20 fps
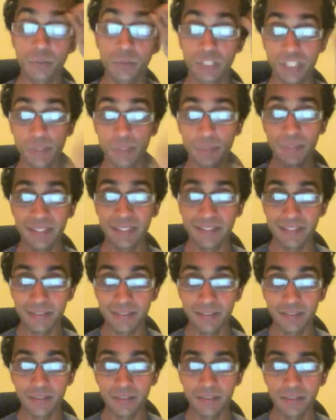which are
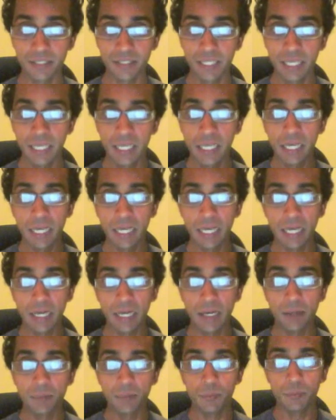businesses
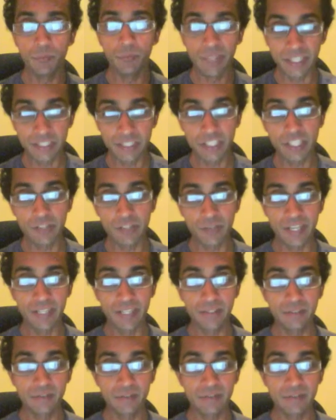that generate,